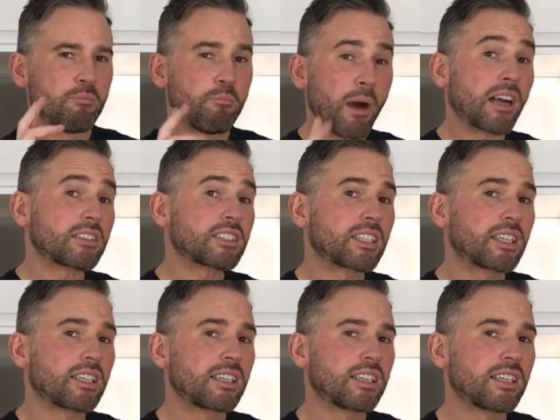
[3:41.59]
but
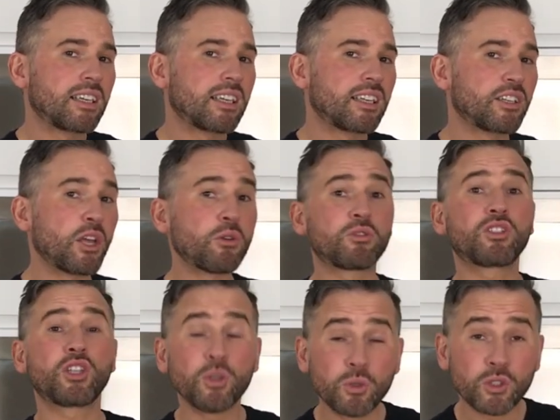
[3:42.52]
no
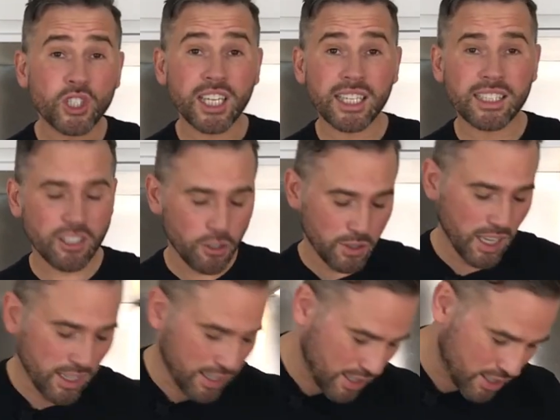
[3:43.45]
two chilies are alike.